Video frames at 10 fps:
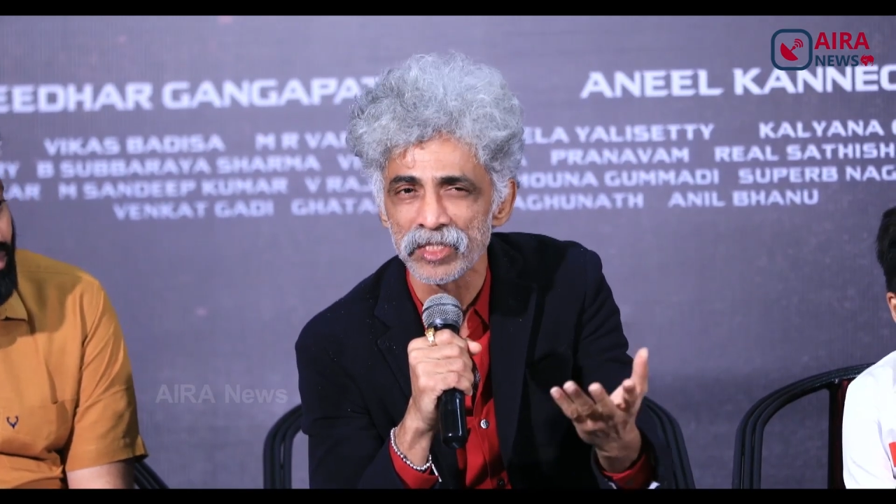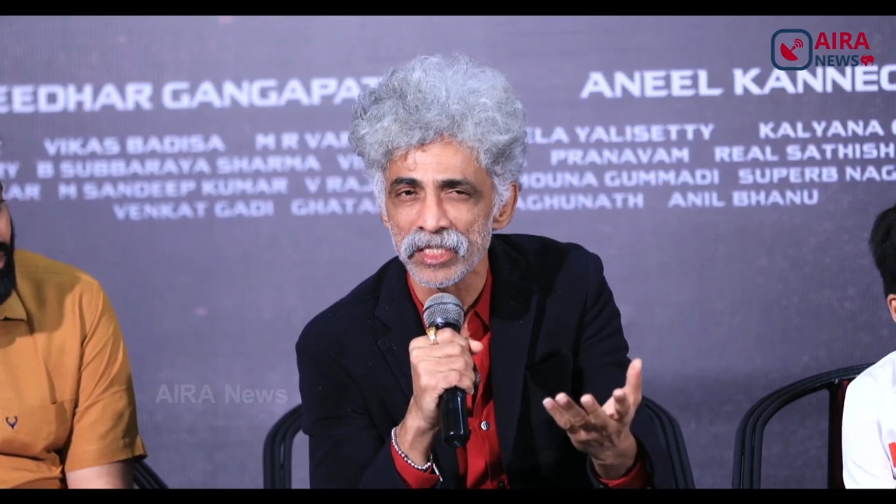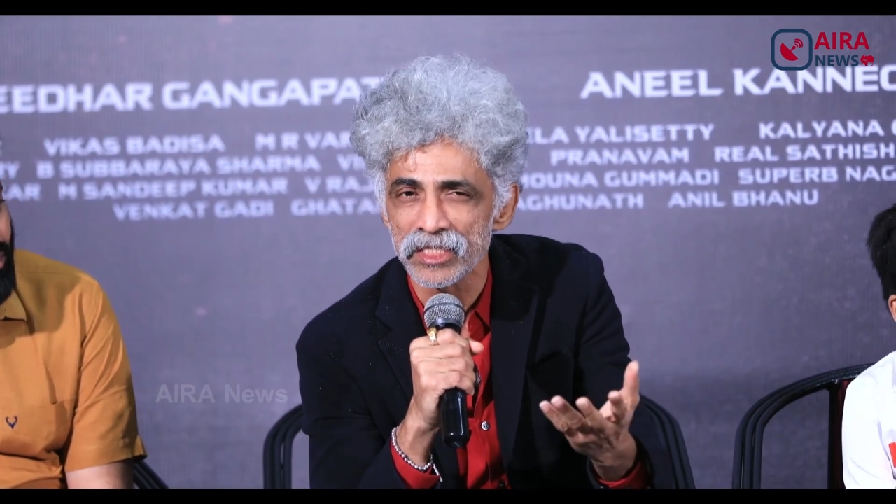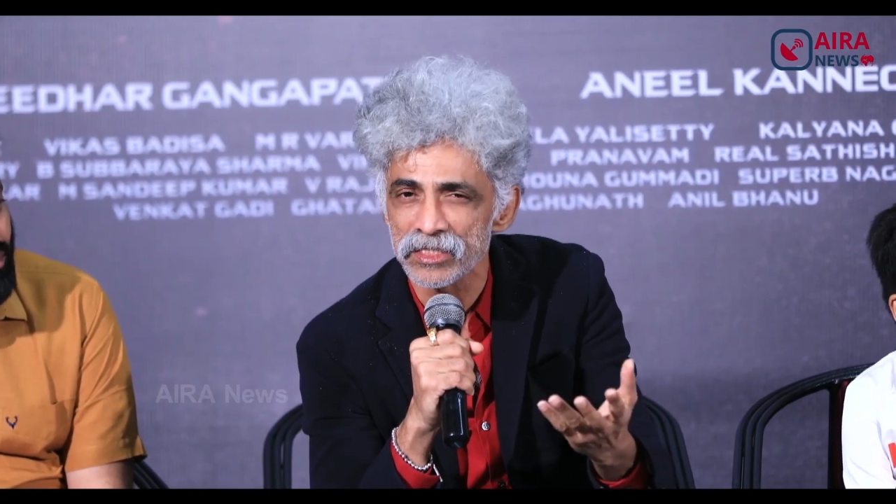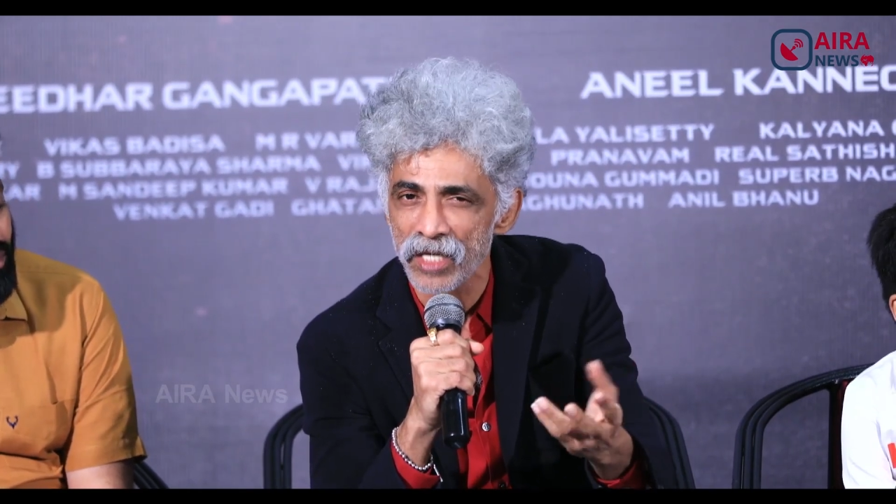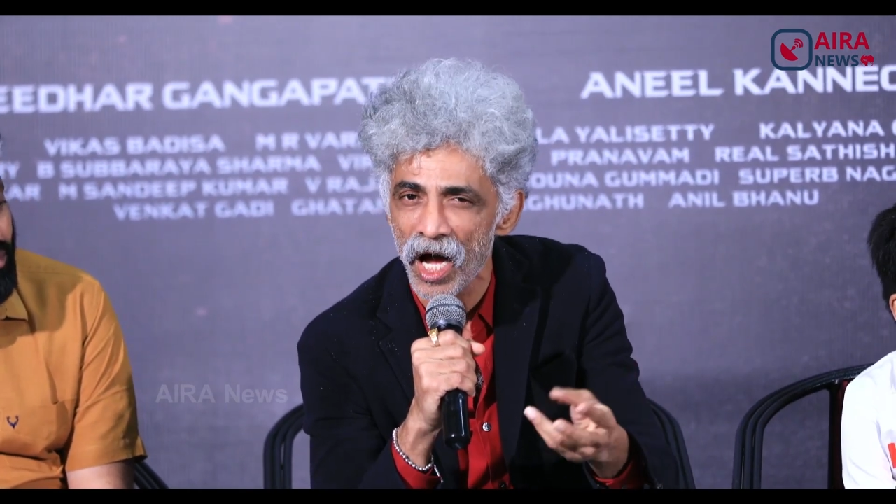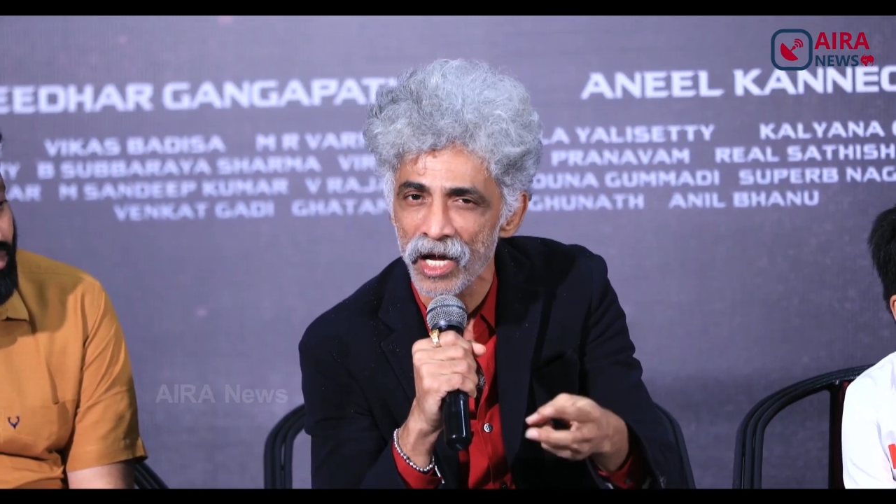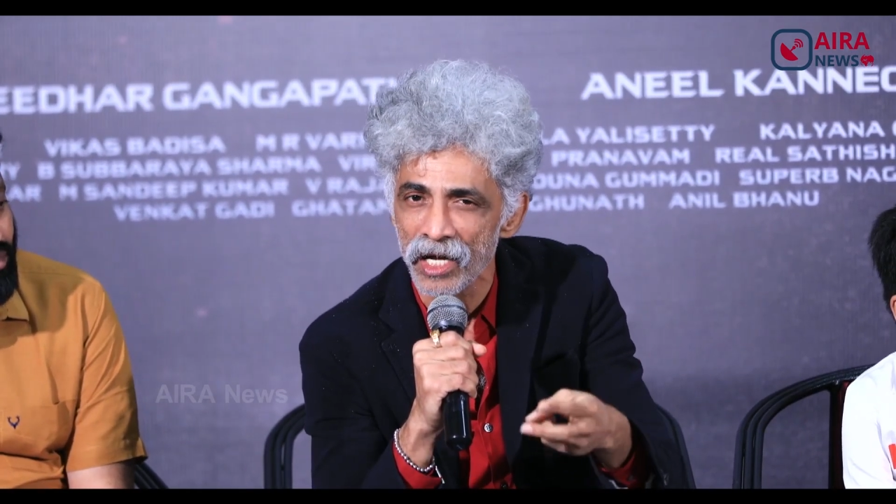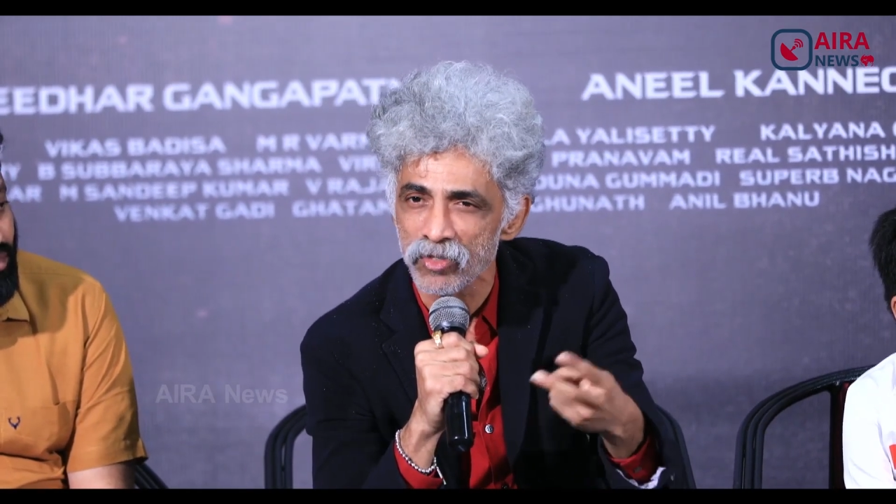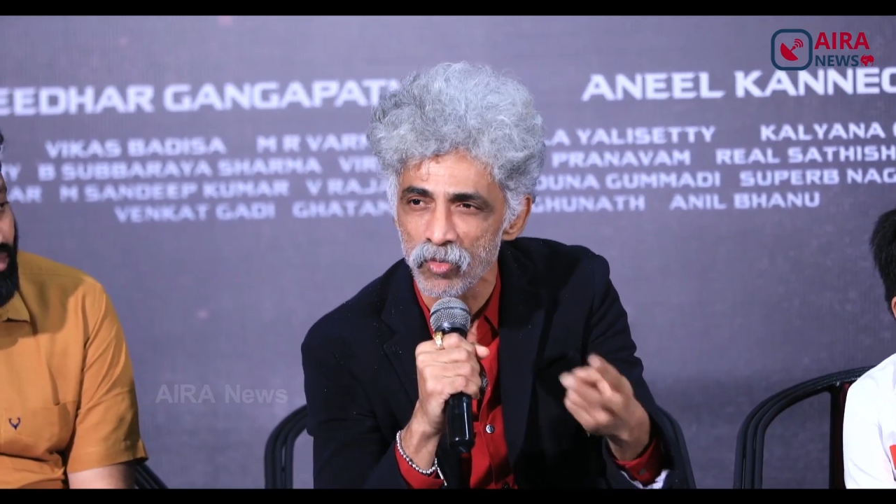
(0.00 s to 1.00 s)
things I
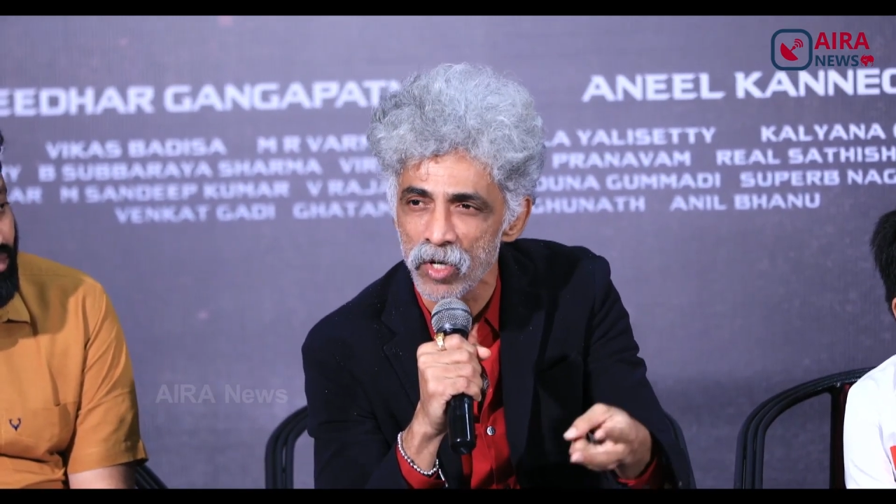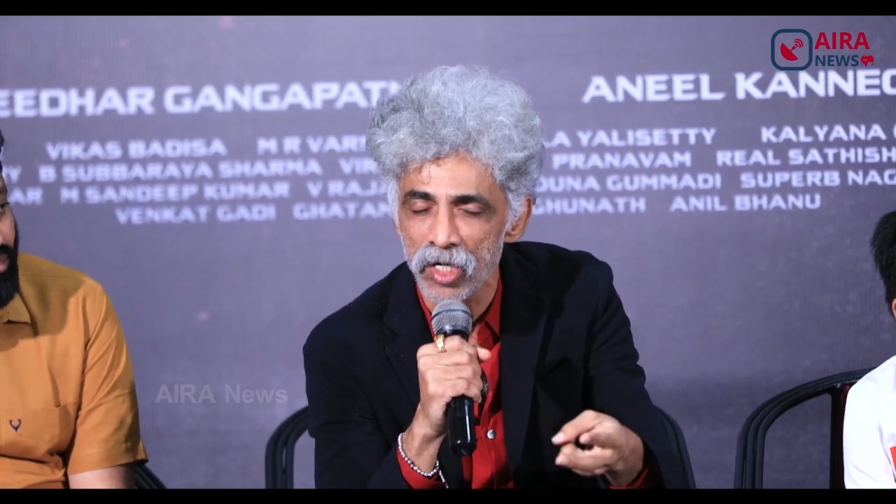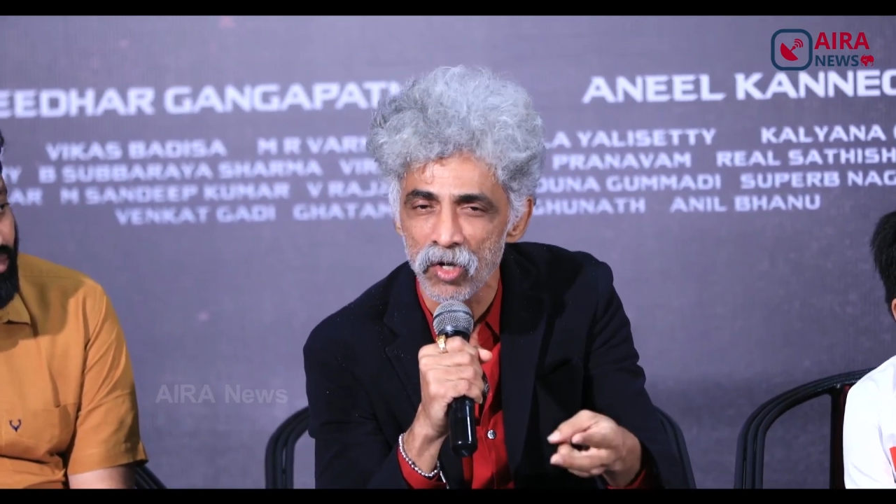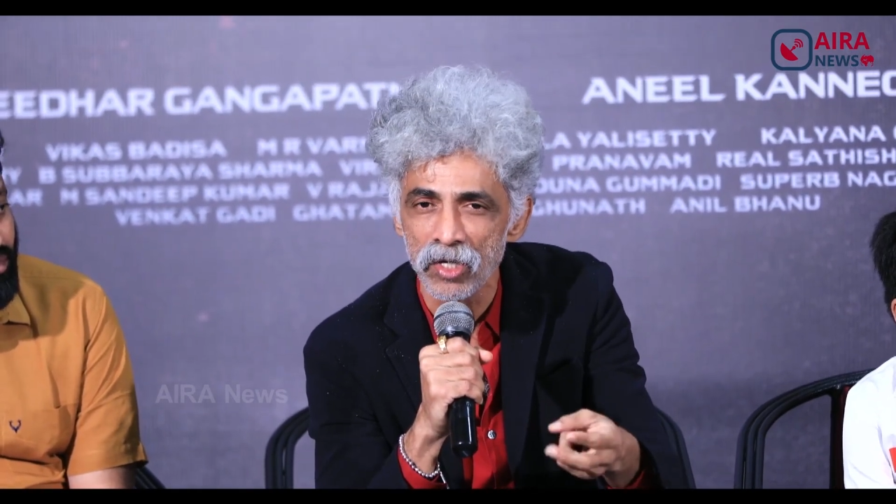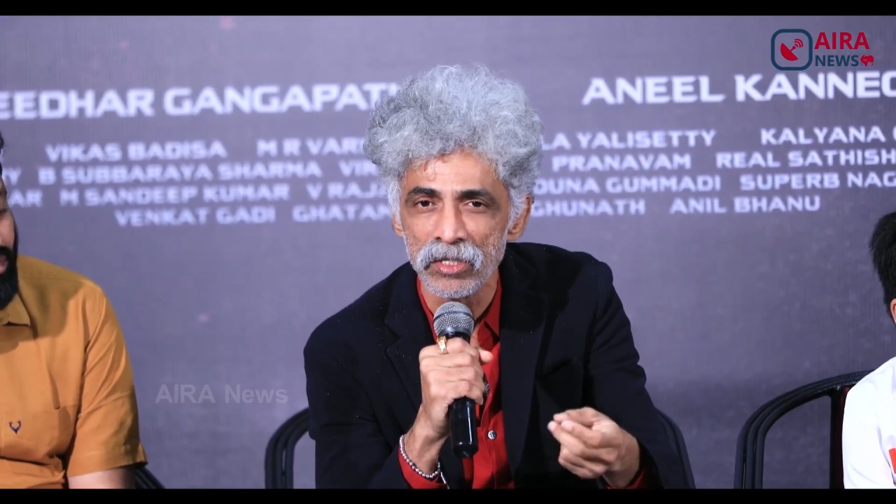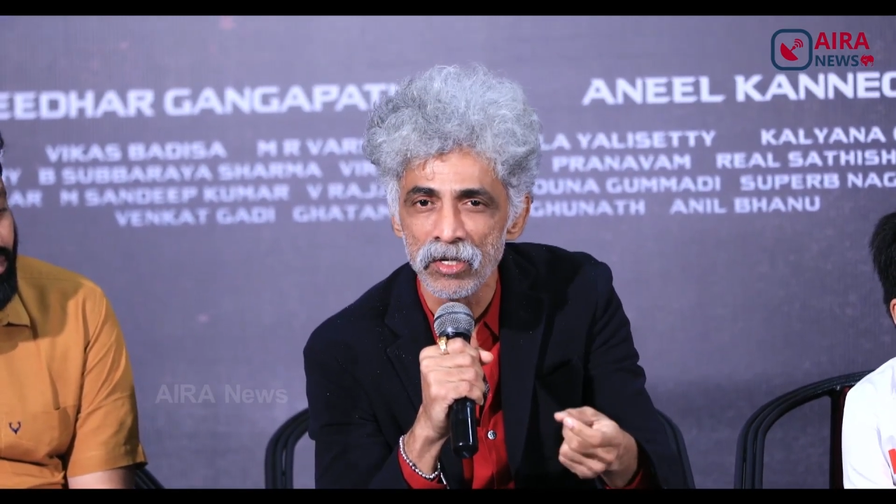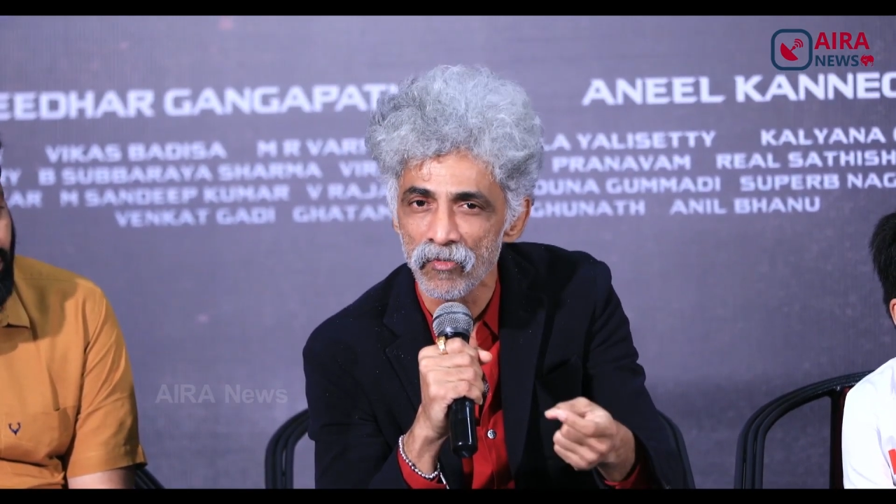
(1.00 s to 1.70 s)
had to work on.